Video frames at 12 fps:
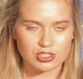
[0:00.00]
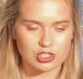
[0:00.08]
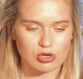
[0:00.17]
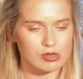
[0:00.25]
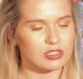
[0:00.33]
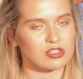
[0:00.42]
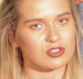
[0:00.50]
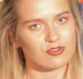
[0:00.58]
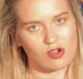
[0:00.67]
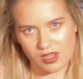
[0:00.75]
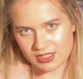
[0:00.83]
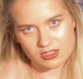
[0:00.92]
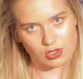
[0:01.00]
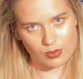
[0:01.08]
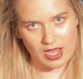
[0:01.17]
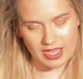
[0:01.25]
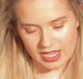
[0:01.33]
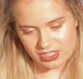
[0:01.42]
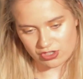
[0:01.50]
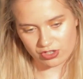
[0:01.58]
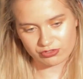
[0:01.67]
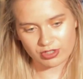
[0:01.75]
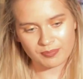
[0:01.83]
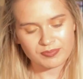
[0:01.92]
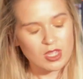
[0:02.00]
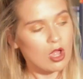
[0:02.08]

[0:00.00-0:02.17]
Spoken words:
so it doesn't fall into the YA genre,